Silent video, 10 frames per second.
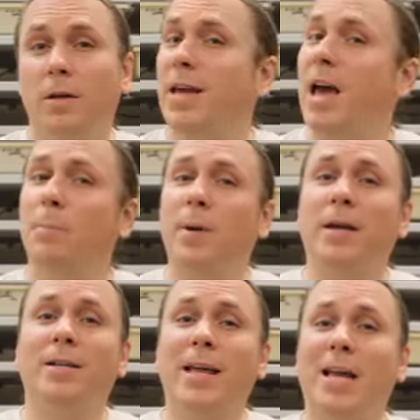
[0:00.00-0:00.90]
Yeah,
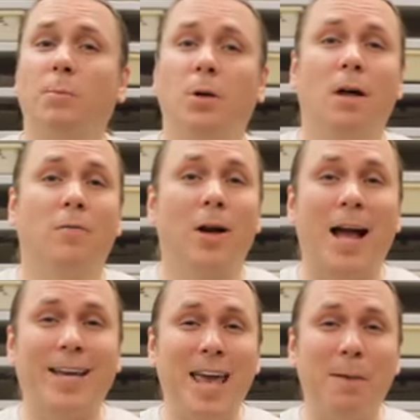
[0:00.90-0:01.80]
being an animal lover,
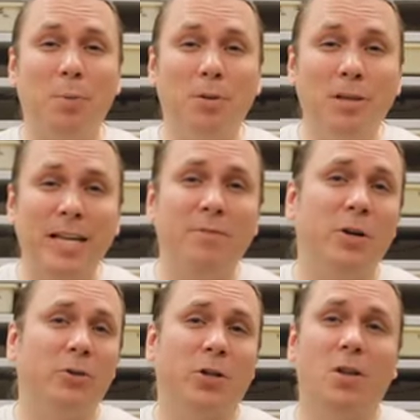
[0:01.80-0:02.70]
I can't believe
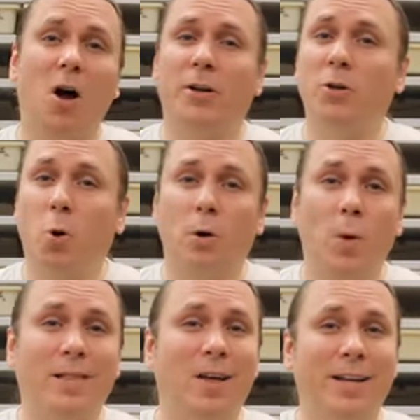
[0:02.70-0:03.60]
there's a law in
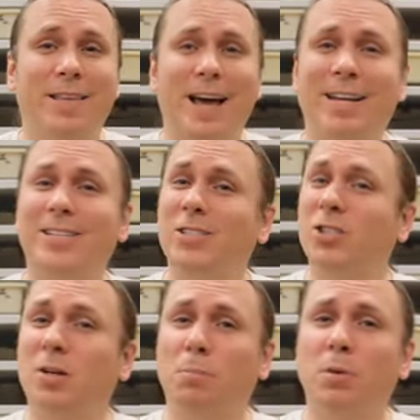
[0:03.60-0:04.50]
Norway like that. It's
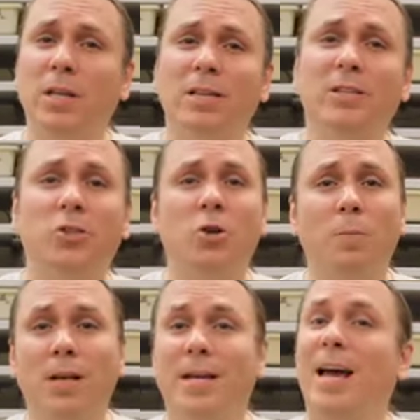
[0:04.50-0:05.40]
just completely
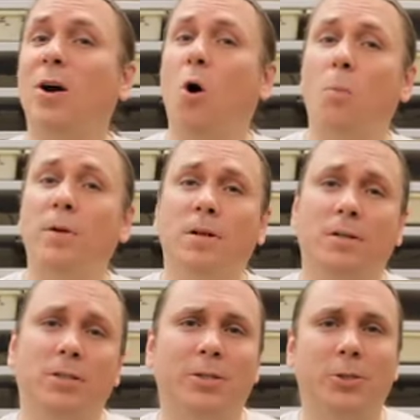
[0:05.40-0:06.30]
stupid, and I hope it
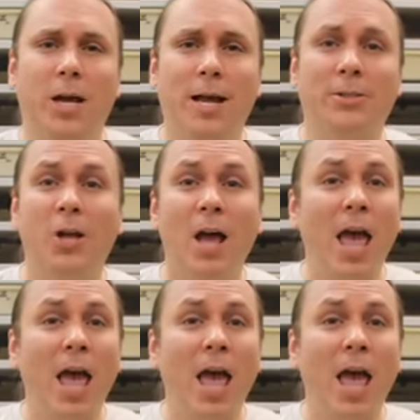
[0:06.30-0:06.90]
does get changed.